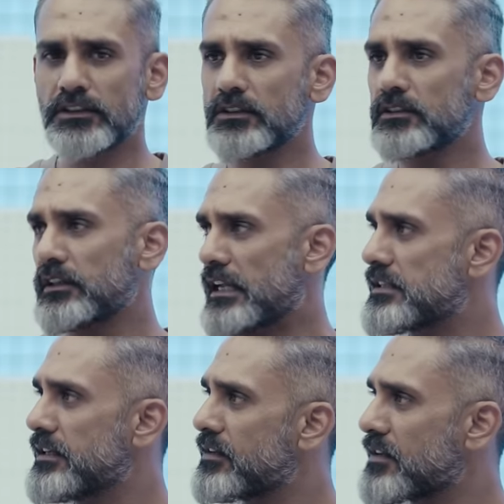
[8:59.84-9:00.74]
the
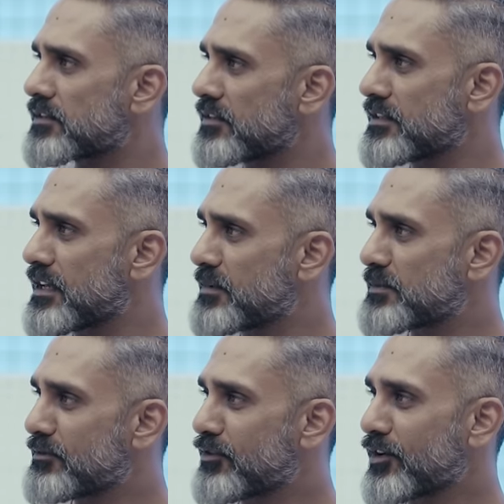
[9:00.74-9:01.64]
LCD cluster the same as
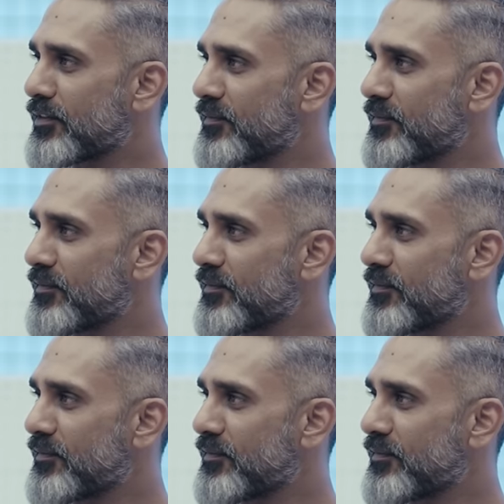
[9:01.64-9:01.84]
before.